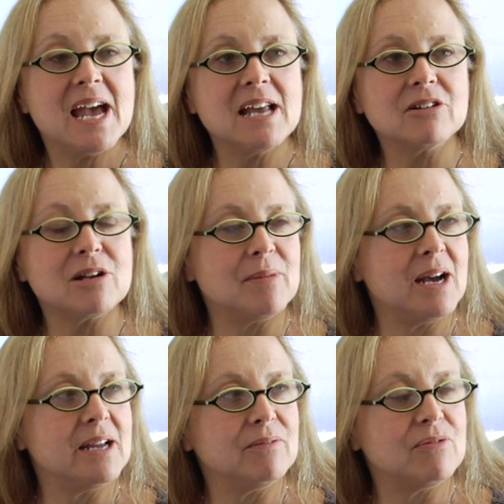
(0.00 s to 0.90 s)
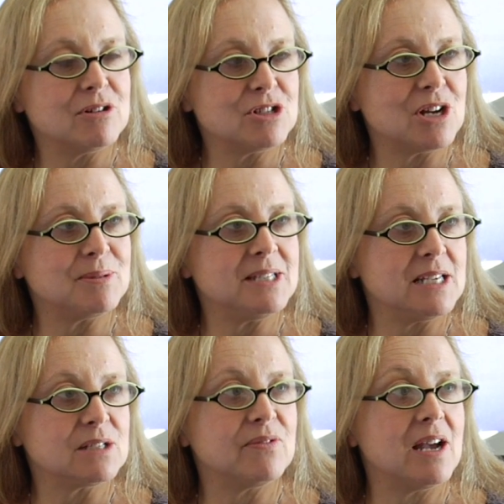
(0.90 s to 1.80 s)
and look at my Photoshop
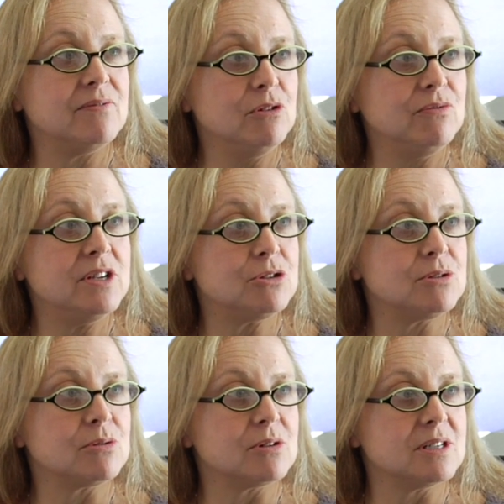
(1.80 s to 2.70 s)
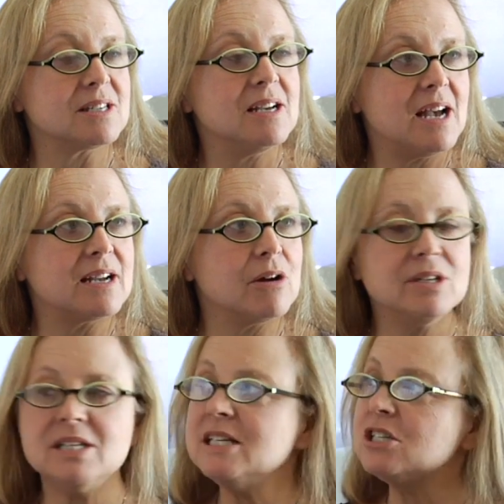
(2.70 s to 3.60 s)
CS5 new features course, I go
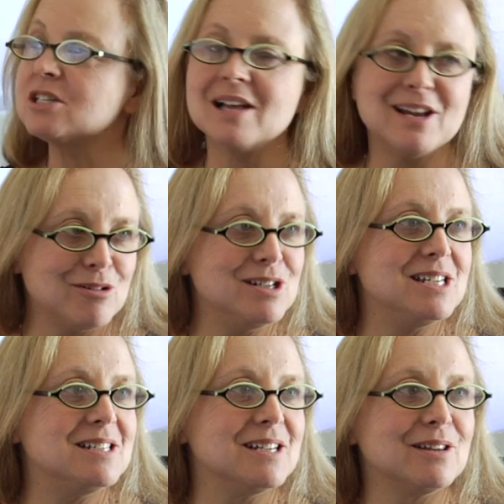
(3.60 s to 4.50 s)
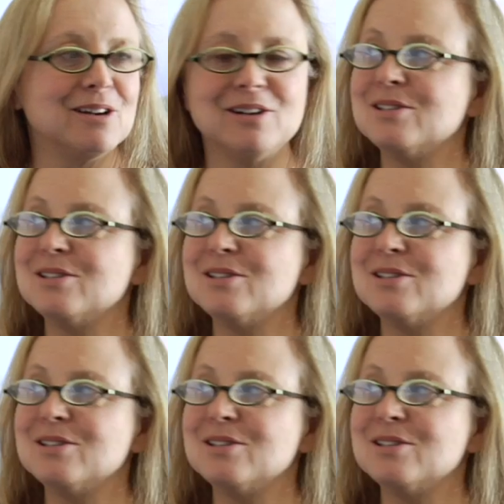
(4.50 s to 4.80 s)
into each slider in detail there,